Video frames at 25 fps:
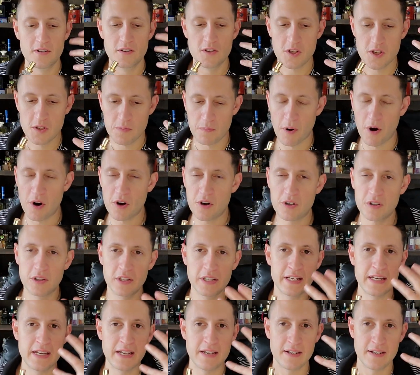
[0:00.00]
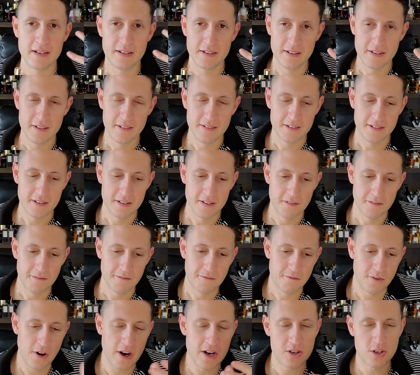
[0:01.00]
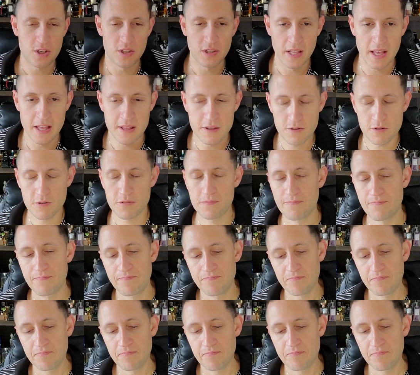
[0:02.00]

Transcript: sparkly, fresh leather.